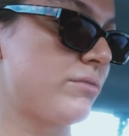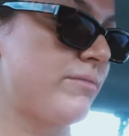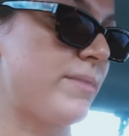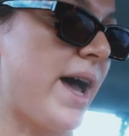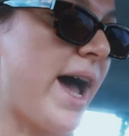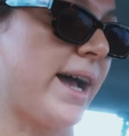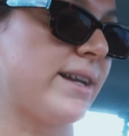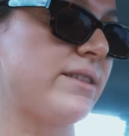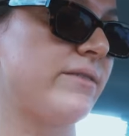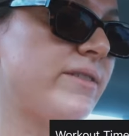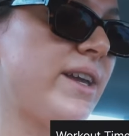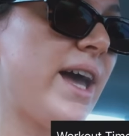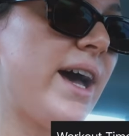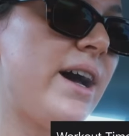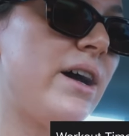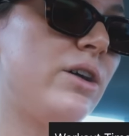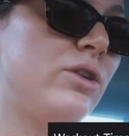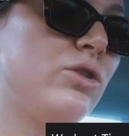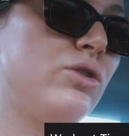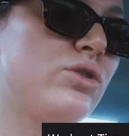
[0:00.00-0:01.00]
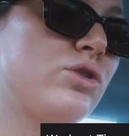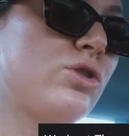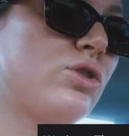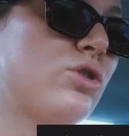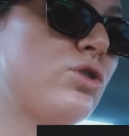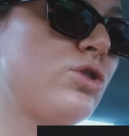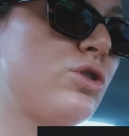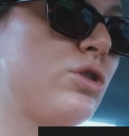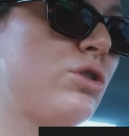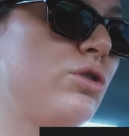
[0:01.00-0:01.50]
Active cows,
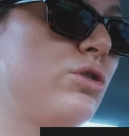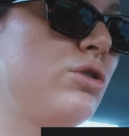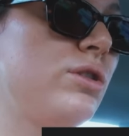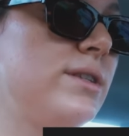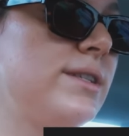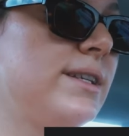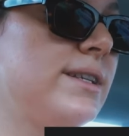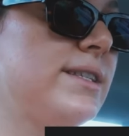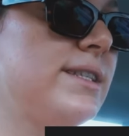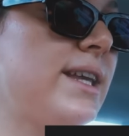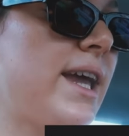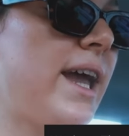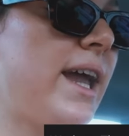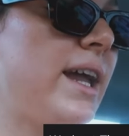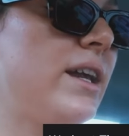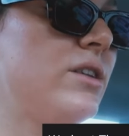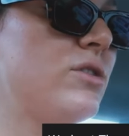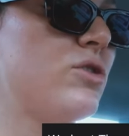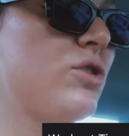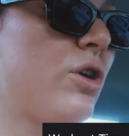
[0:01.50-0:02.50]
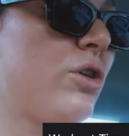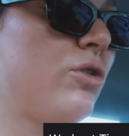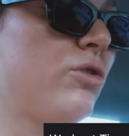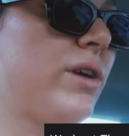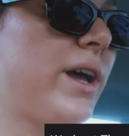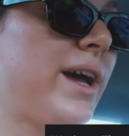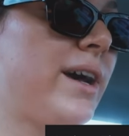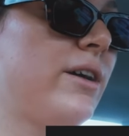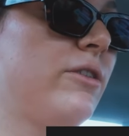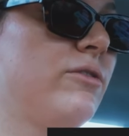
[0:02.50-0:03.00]
268, total
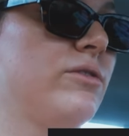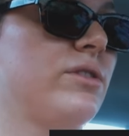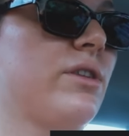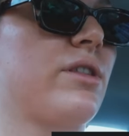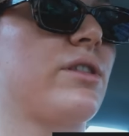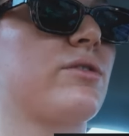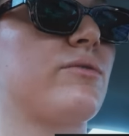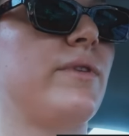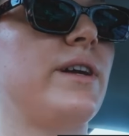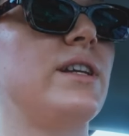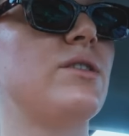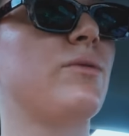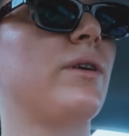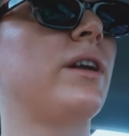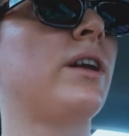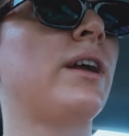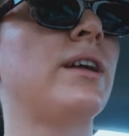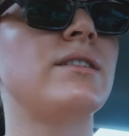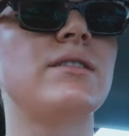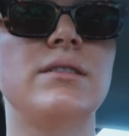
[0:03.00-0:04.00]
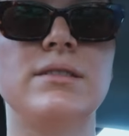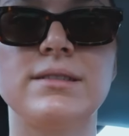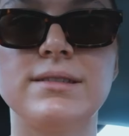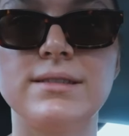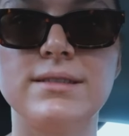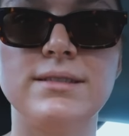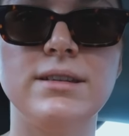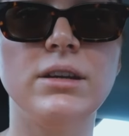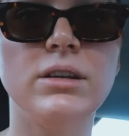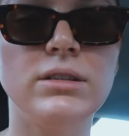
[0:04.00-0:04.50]
cows, 329. So
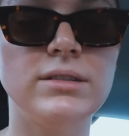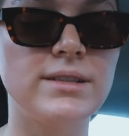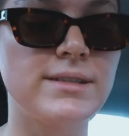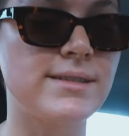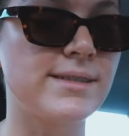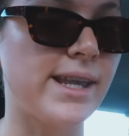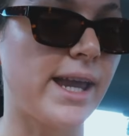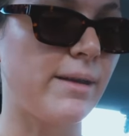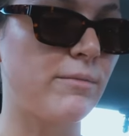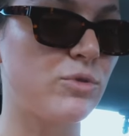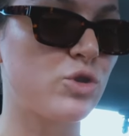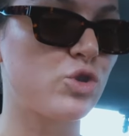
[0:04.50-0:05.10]
still on the same